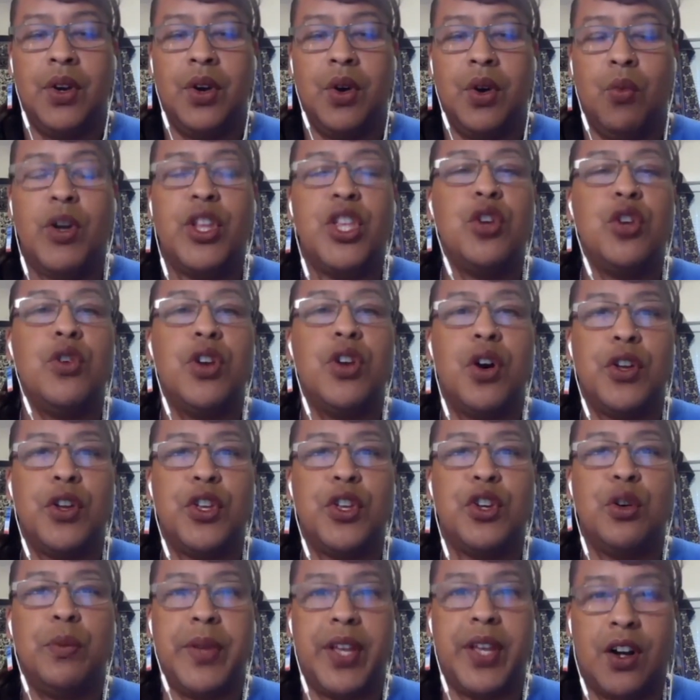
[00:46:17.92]
you know
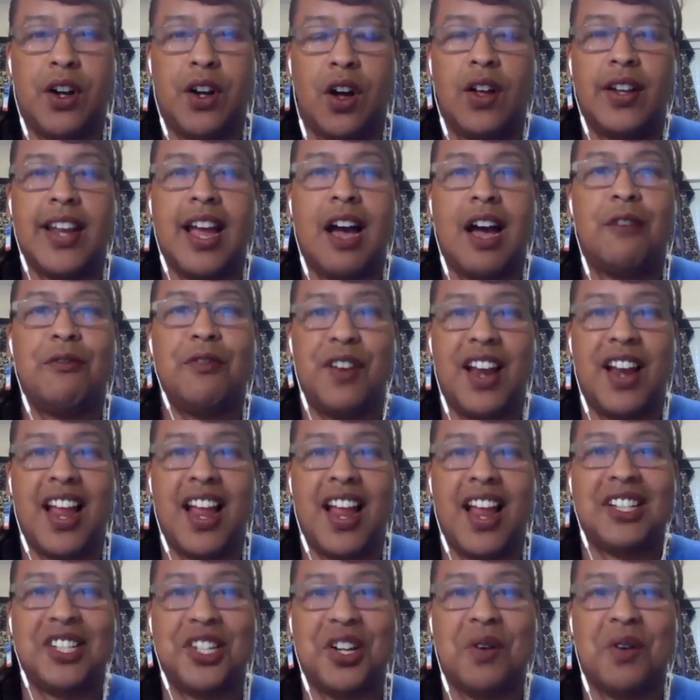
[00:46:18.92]
you'll be called out for
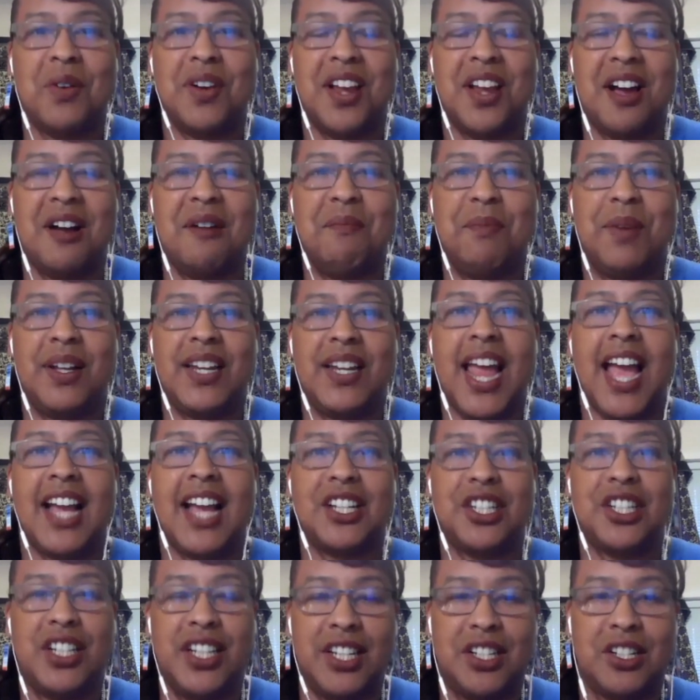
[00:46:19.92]
not showing up, but
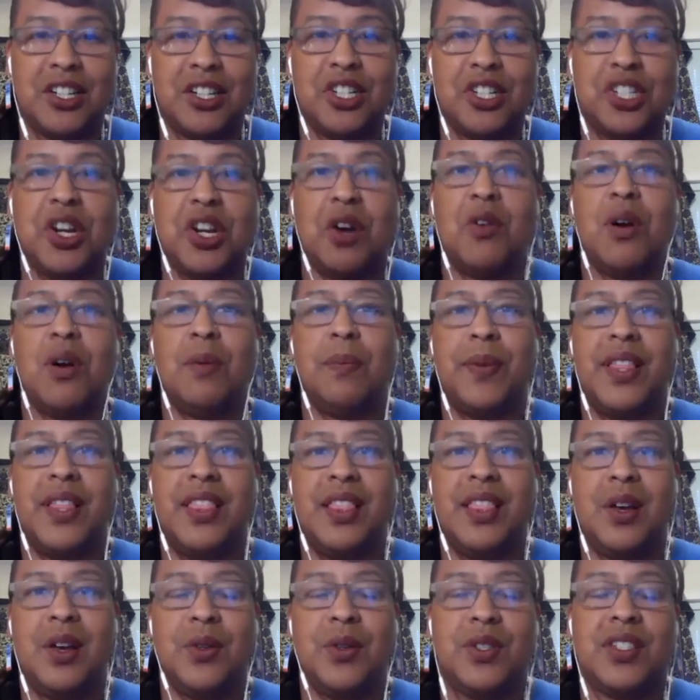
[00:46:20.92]
actually to show up in
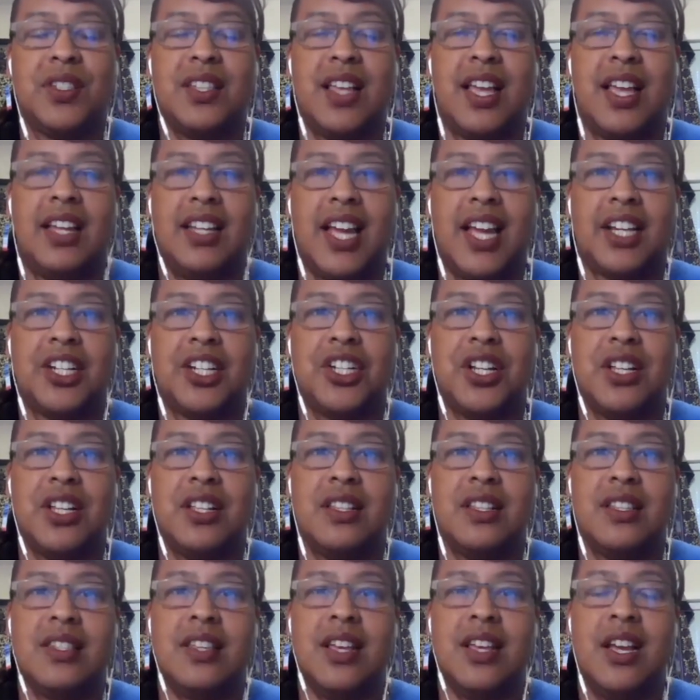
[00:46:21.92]
those
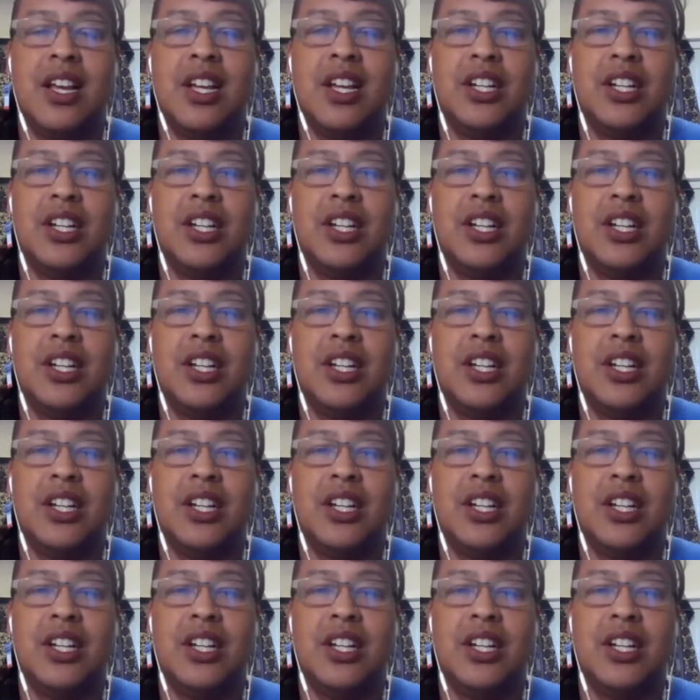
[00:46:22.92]
elections,